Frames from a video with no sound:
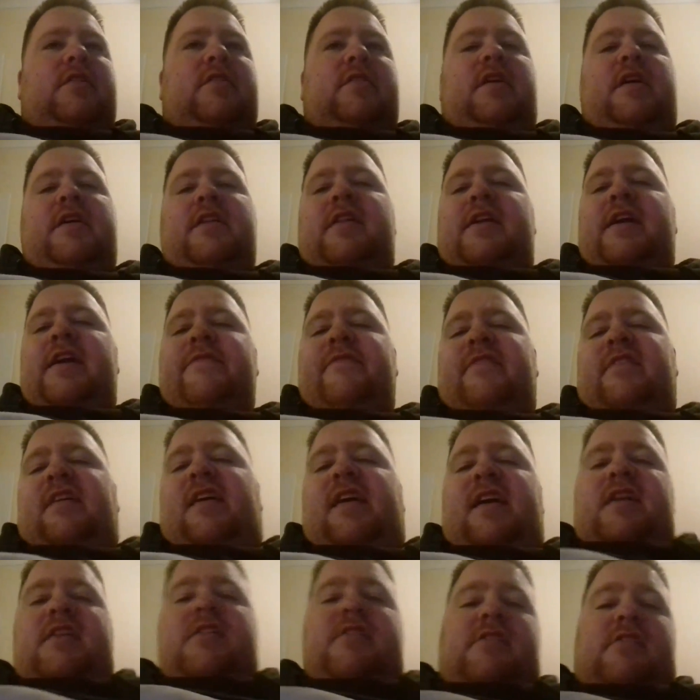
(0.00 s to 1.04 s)
leave a
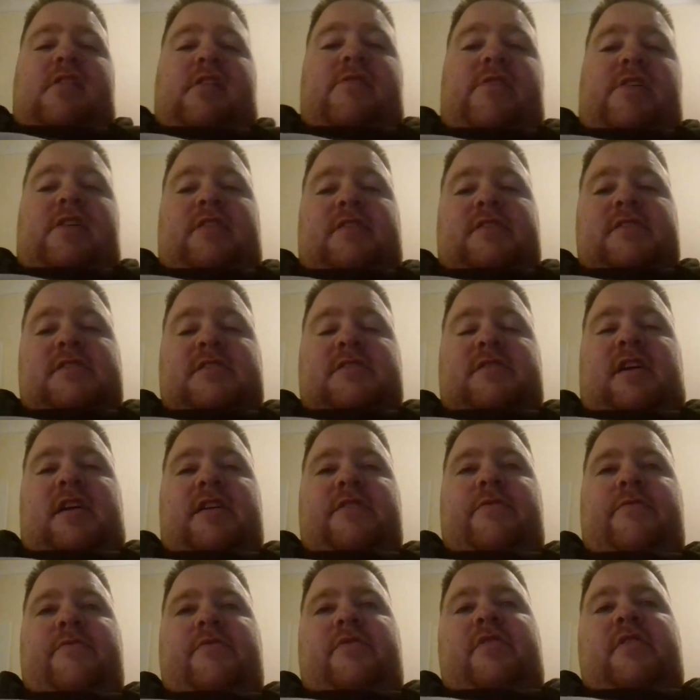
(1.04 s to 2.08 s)
like, comment, subscribe
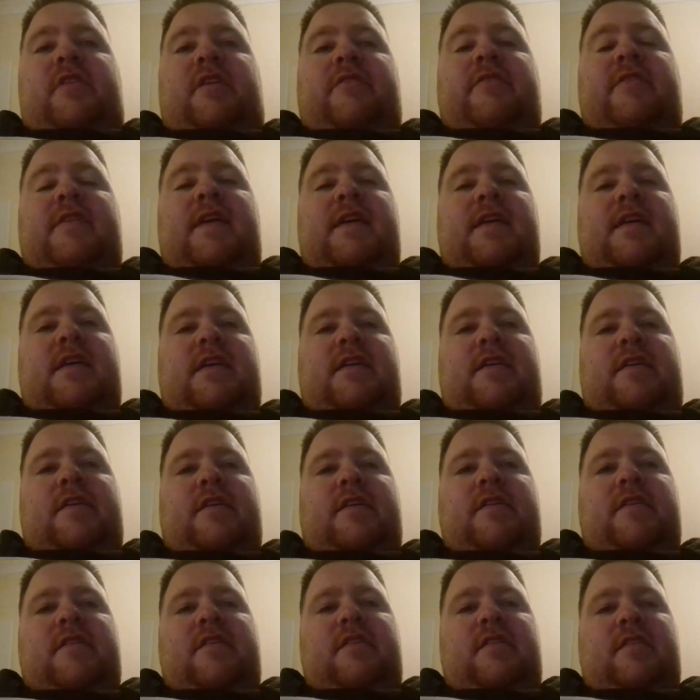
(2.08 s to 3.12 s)
for more, and I'll see
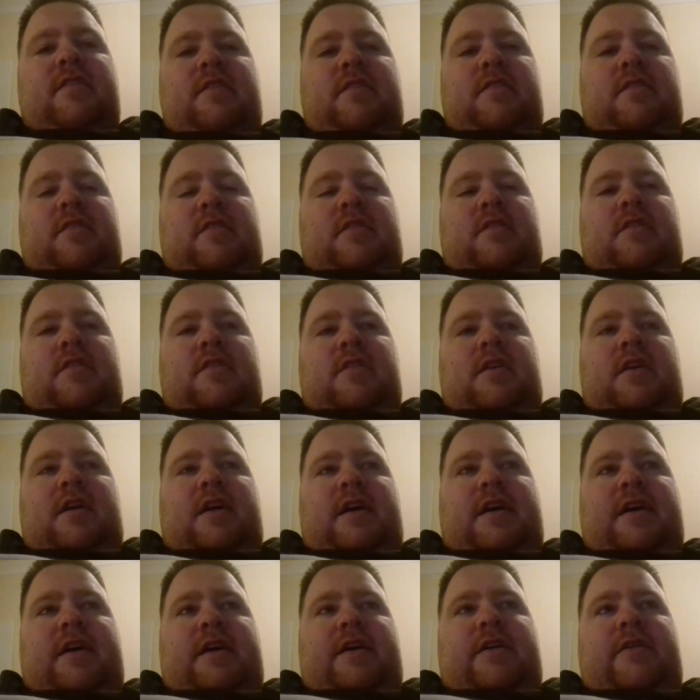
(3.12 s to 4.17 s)

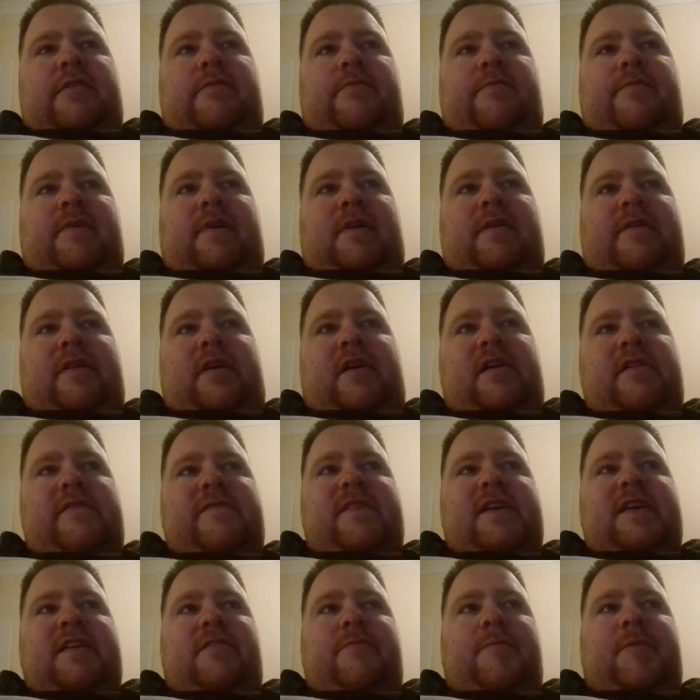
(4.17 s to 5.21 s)
you,
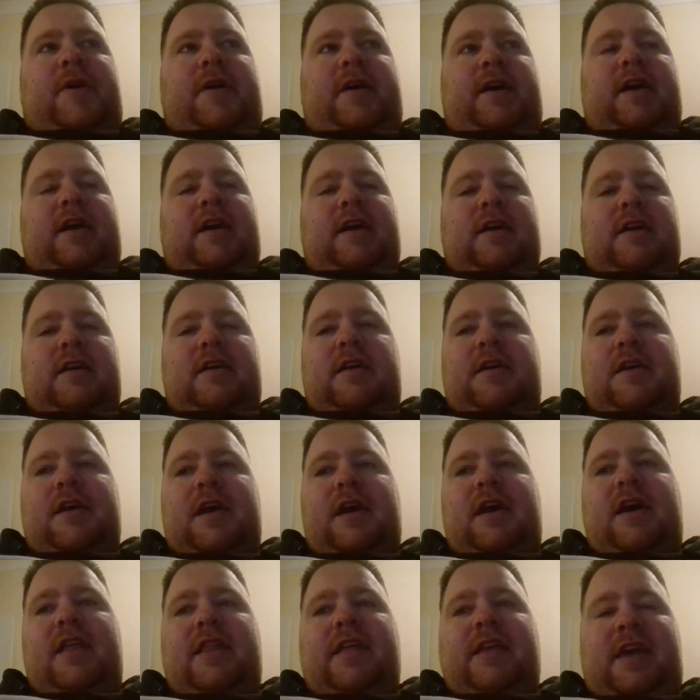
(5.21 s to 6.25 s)
hopefully tomorrow
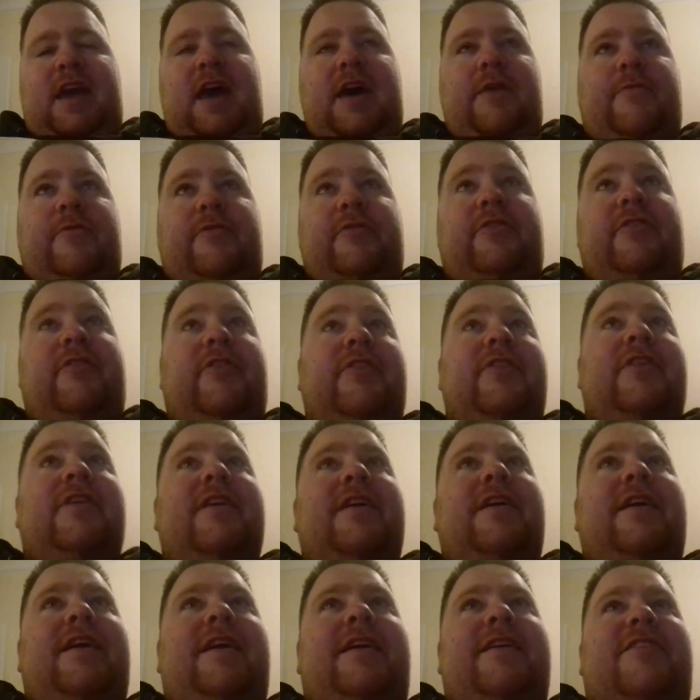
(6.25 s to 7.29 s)
at the airport,
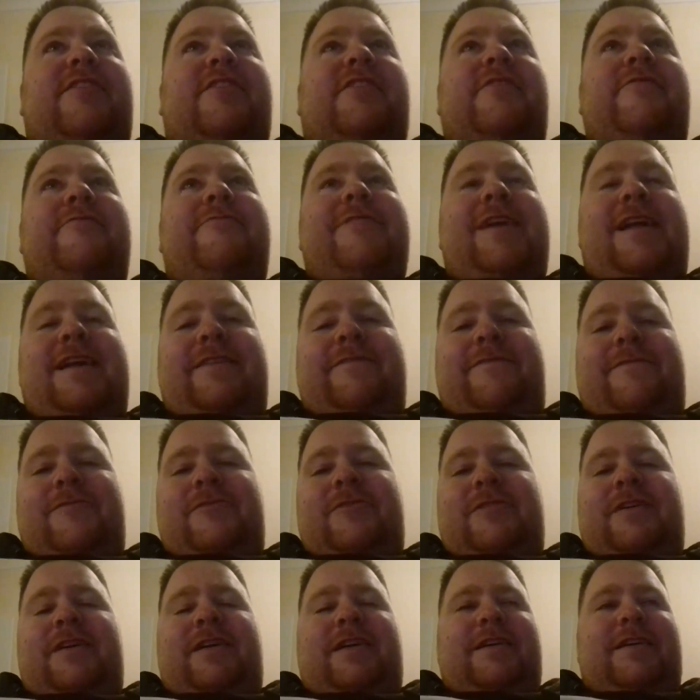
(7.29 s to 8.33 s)
ready
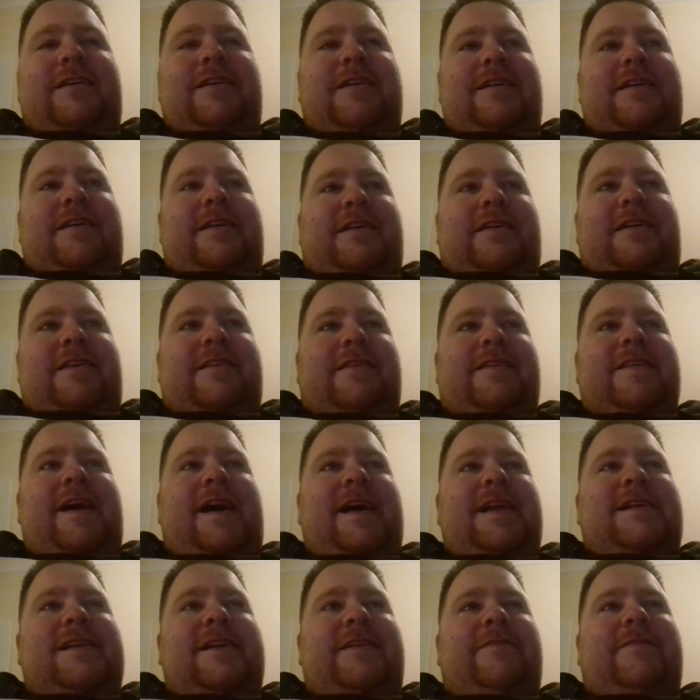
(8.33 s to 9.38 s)
for
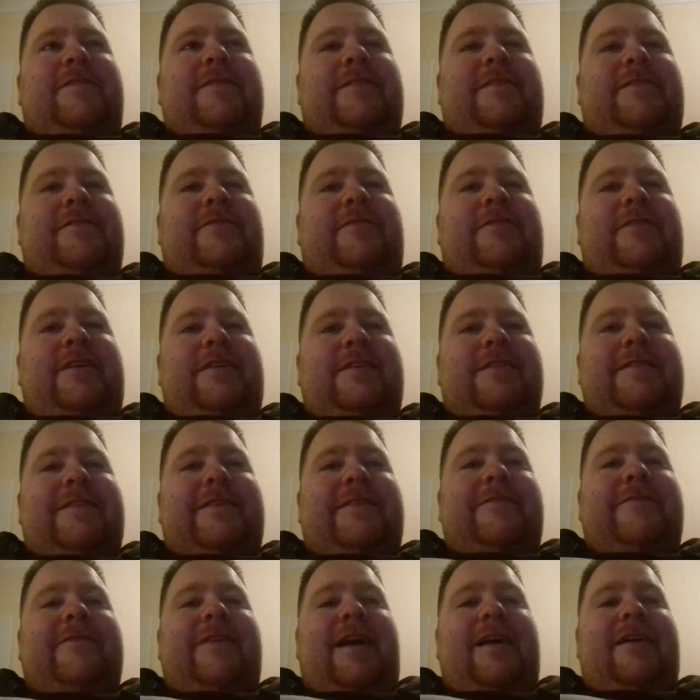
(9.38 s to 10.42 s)
searching for toys
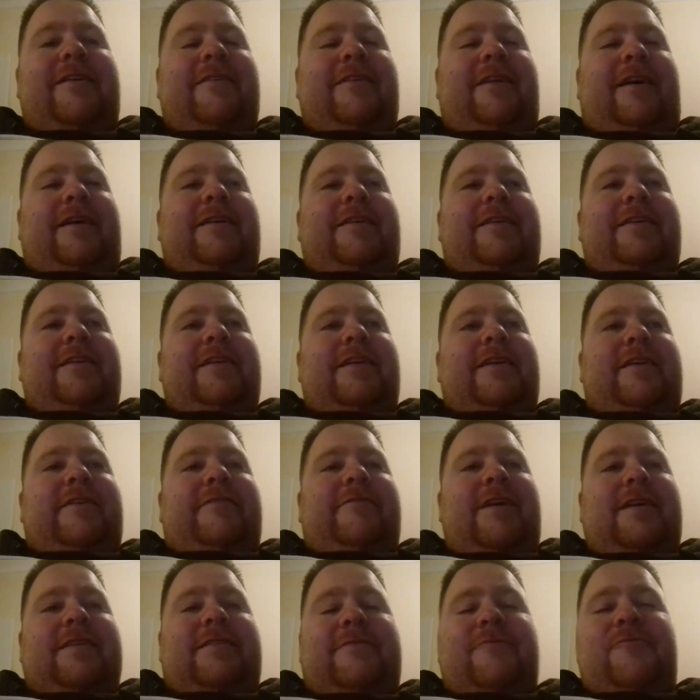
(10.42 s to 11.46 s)
like
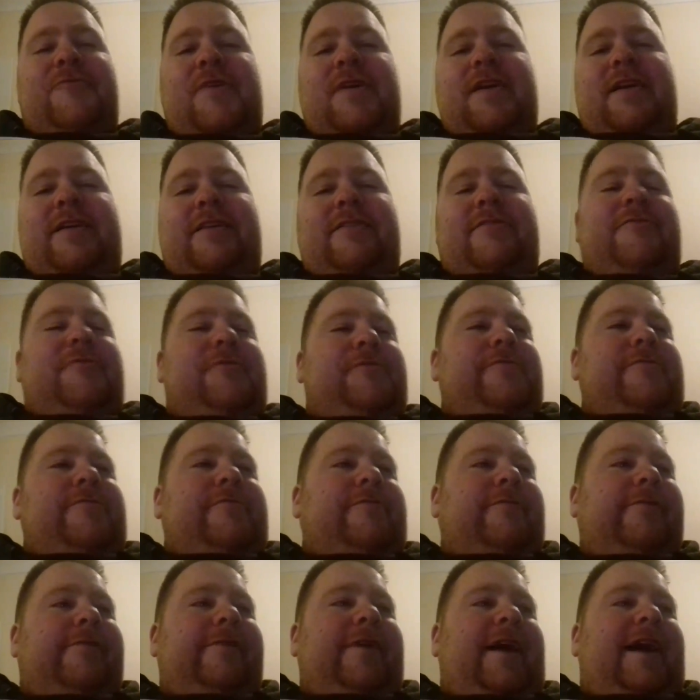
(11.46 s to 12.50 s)
wrestling figures and
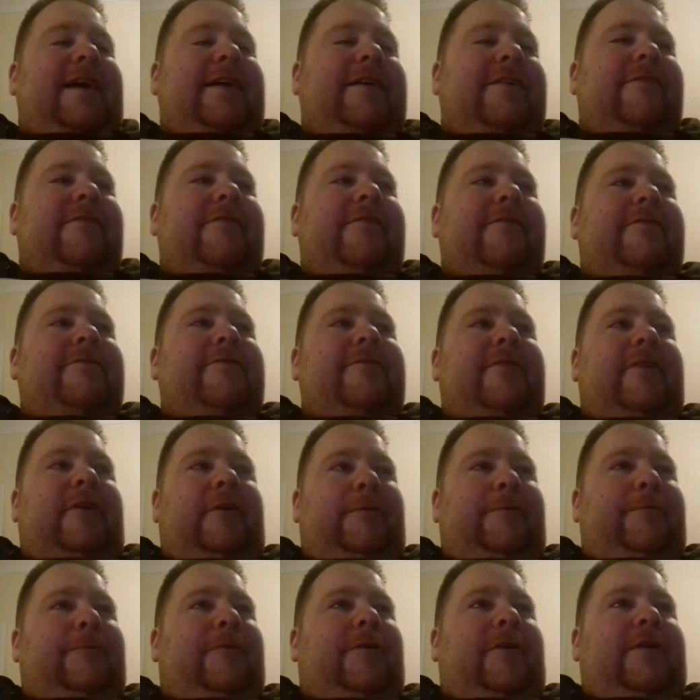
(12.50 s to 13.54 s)
all that
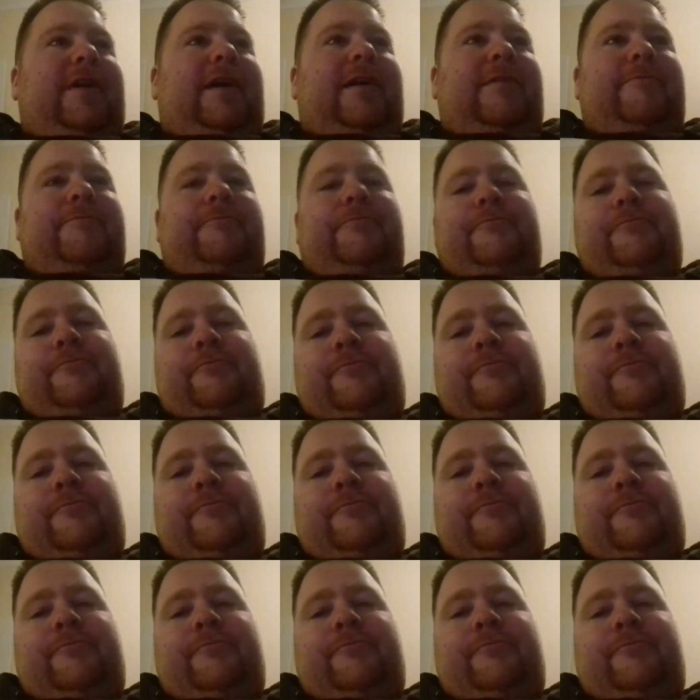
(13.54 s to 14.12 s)
and whatnot.